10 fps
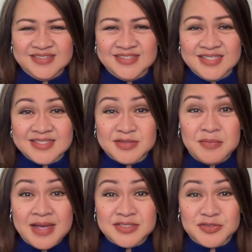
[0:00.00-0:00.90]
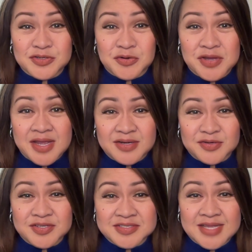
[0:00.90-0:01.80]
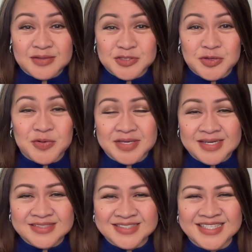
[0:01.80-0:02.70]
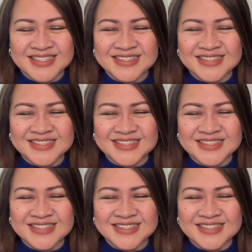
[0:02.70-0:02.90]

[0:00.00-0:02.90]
Yes, the master creator is now showing us.